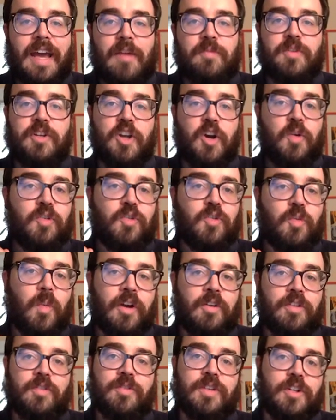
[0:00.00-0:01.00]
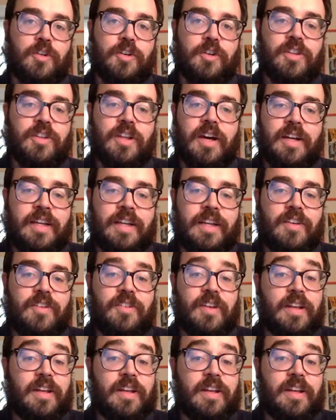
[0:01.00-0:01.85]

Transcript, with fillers: F knows where the return slot is,